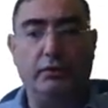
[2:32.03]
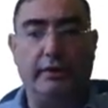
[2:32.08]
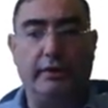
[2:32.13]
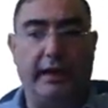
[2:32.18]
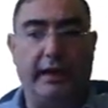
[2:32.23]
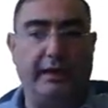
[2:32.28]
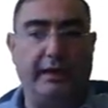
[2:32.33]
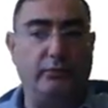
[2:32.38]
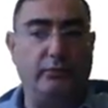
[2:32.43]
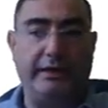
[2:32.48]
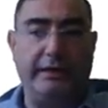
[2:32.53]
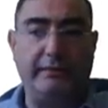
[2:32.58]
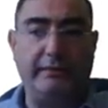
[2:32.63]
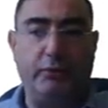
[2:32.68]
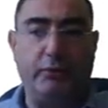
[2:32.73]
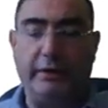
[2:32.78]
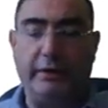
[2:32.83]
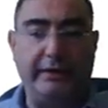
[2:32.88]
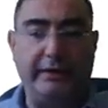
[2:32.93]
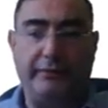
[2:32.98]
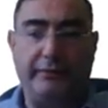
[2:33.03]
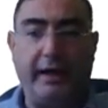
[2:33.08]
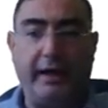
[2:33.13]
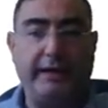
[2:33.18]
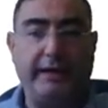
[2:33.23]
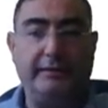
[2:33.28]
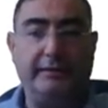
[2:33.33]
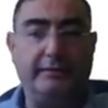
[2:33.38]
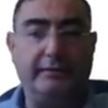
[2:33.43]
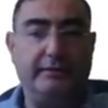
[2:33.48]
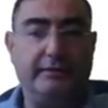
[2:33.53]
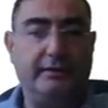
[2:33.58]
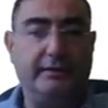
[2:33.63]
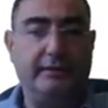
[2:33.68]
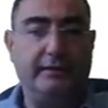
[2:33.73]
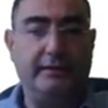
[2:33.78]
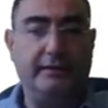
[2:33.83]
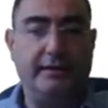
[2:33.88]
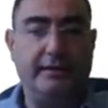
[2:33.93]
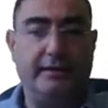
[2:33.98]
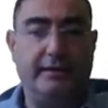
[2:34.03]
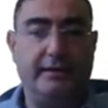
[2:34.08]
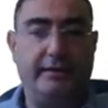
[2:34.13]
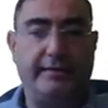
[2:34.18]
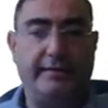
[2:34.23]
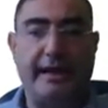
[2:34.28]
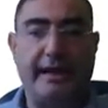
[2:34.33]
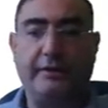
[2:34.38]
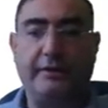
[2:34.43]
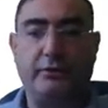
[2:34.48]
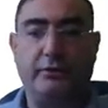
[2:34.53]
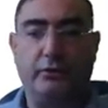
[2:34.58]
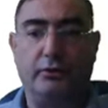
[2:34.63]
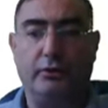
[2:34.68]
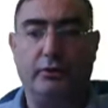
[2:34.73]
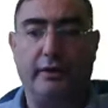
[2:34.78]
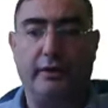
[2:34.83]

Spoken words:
and we modified that row